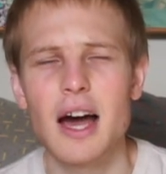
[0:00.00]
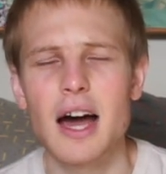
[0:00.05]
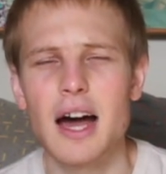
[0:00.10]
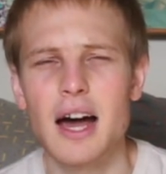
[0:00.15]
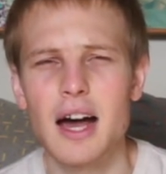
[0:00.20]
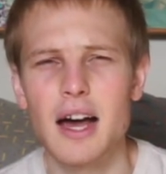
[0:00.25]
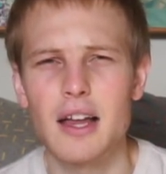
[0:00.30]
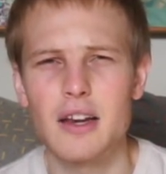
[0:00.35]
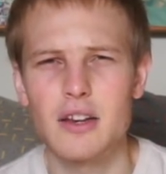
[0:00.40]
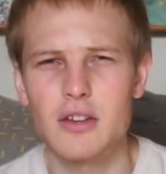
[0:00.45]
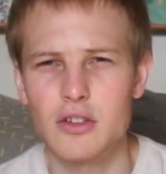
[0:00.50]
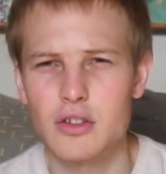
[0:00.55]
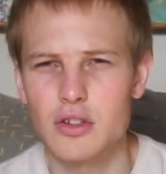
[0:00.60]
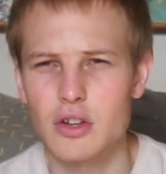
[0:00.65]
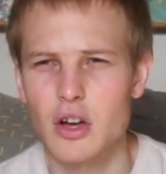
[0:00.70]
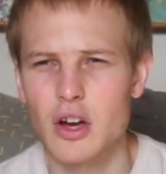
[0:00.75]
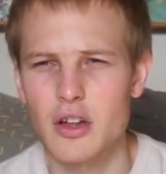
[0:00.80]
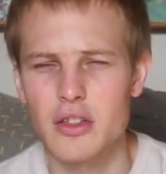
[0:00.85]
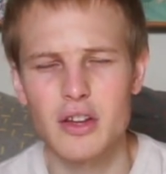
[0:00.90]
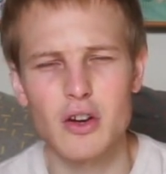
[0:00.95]
and
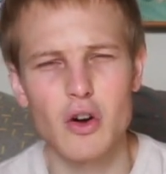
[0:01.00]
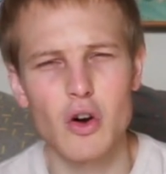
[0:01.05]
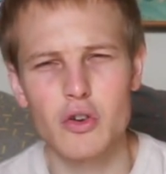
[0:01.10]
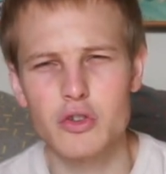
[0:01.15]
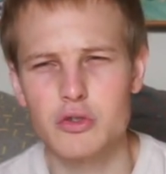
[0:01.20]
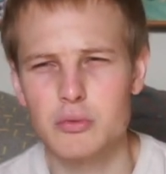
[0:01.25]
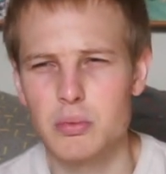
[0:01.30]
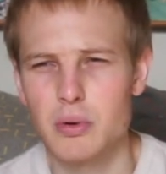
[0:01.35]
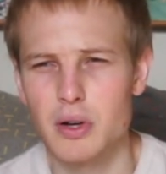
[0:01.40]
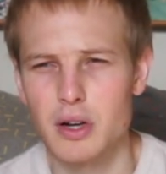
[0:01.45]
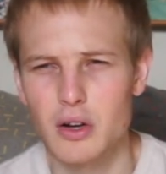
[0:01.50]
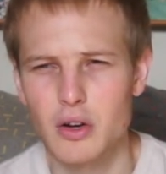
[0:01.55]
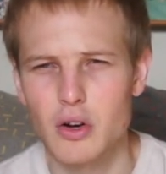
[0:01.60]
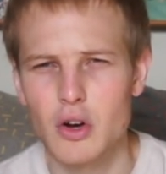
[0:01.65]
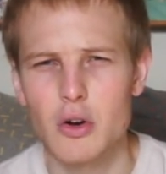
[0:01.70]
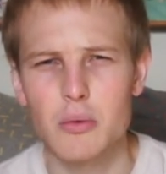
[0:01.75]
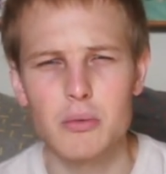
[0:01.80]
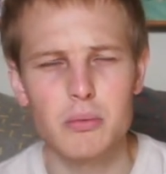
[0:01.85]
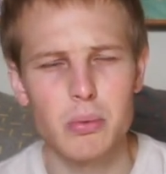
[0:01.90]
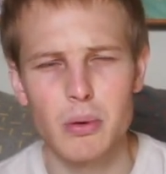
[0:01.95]
I think Offspring
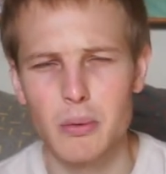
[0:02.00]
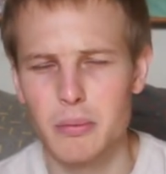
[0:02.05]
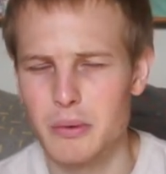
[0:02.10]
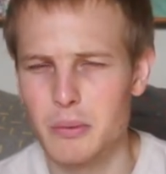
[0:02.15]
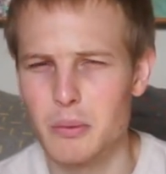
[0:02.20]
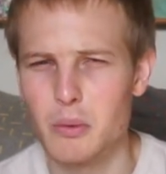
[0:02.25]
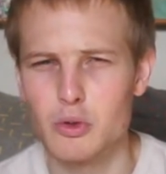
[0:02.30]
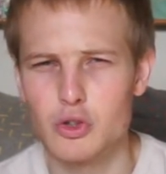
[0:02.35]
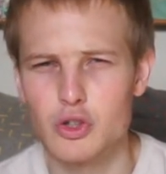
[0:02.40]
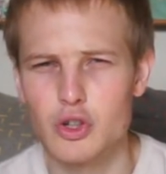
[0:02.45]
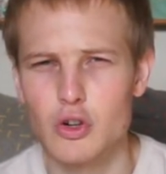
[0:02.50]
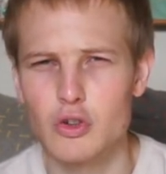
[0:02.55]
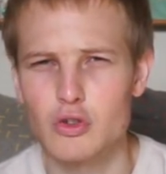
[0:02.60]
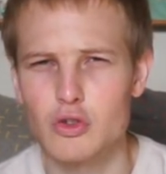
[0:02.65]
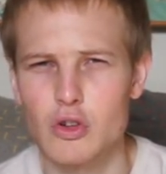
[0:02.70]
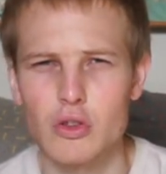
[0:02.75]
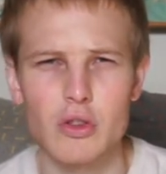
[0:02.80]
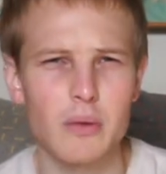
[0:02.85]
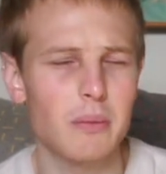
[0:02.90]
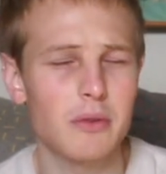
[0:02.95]
probably will shop
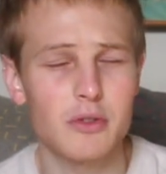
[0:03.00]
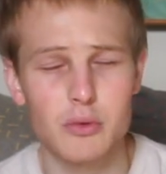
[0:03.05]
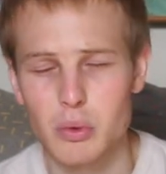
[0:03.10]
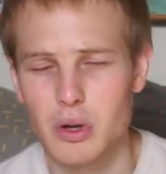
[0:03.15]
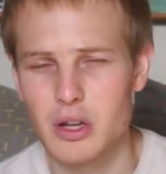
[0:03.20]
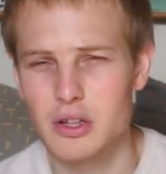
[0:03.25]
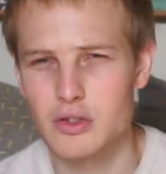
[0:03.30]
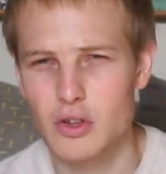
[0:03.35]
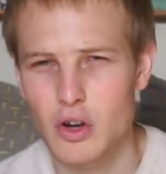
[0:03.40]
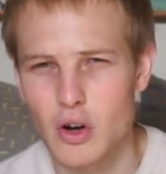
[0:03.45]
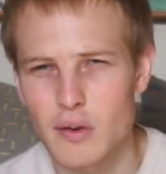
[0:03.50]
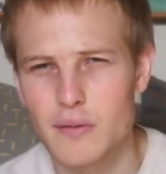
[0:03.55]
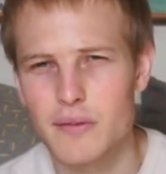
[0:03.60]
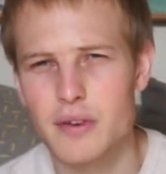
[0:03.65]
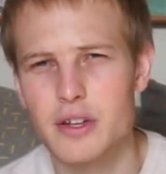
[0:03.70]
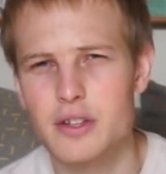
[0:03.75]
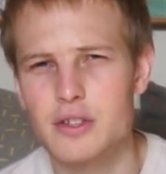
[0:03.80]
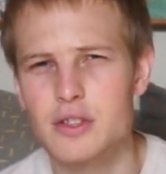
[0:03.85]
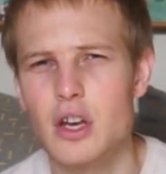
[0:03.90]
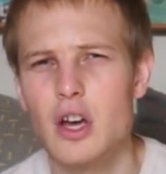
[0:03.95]
drop them as well as
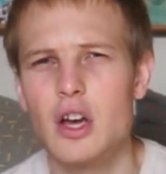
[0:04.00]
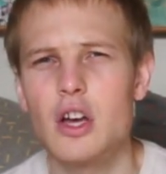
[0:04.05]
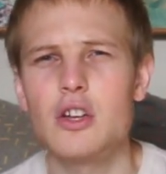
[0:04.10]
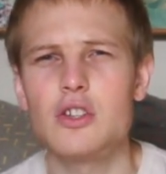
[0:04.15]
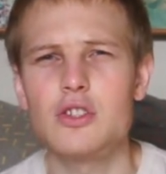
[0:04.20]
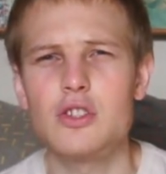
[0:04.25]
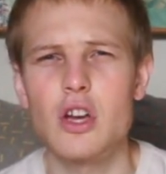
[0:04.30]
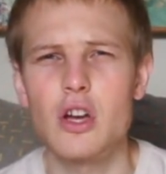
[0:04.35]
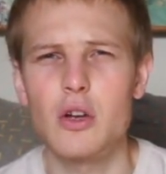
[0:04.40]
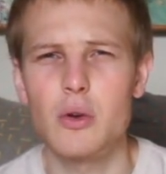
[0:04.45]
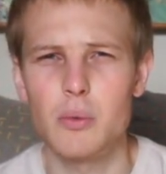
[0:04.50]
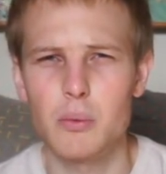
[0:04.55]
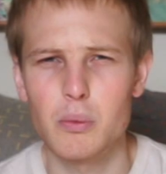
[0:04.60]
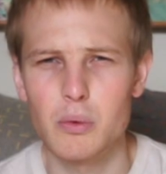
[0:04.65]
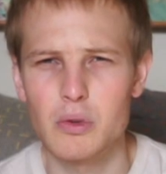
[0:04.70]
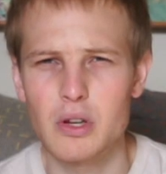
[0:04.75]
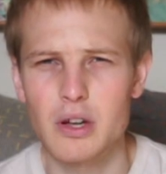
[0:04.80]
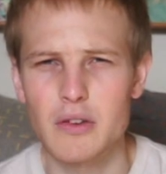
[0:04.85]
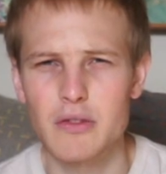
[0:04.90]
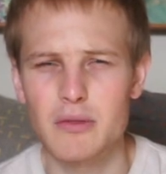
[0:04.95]
Office, so
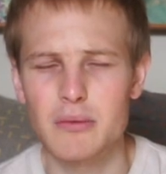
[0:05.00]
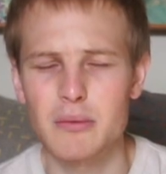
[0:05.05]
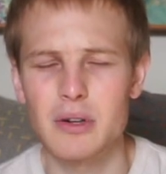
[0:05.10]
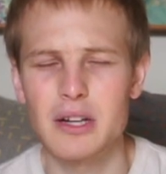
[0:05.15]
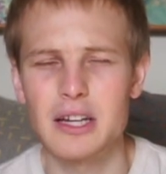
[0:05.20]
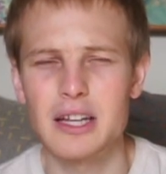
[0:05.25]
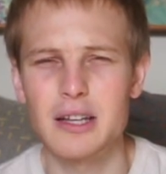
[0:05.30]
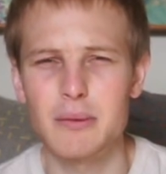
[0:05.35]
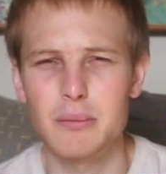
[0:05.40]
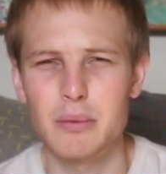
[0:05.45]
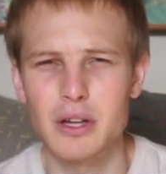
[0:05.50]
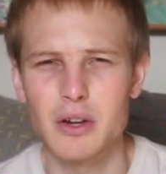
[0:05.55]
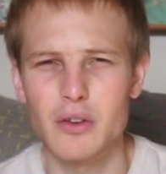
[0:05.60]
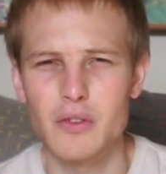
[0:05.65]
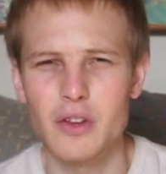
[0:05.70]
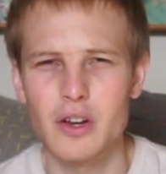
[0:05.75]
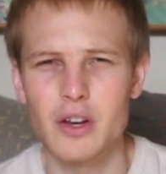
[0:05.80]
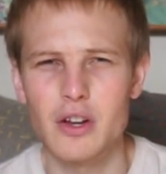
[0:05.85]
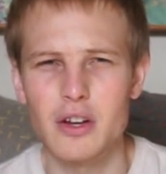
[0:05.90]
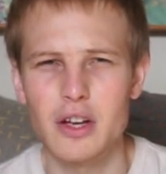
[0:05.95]
we'll definitely be on
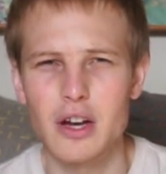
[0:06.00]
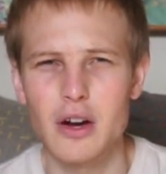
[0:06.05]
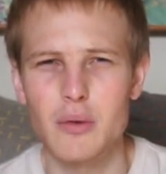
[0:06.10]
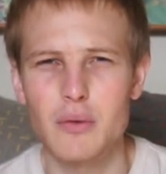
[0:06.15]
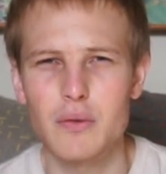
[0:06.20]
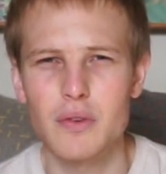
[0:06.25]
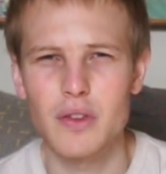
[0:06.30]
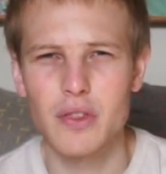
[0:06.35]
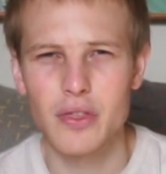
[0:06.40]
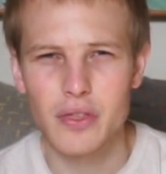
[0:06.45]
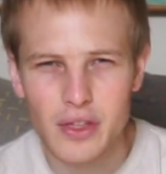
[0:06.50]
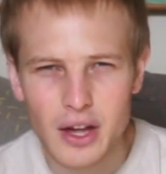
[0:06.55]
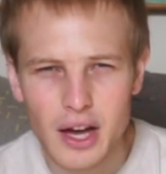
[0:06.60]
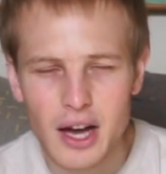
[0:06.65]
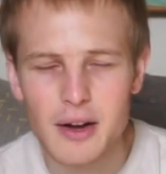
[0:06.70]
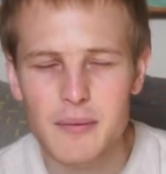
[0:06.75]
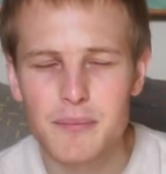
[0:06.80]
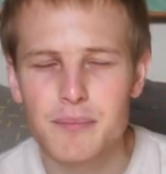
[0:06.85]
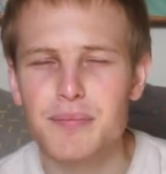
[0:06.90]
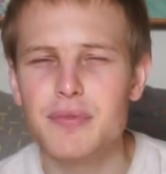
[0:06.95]
the lookout for
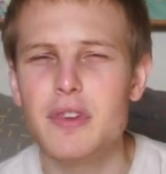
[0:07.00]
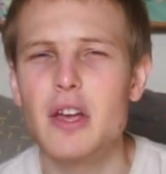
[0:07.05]
that.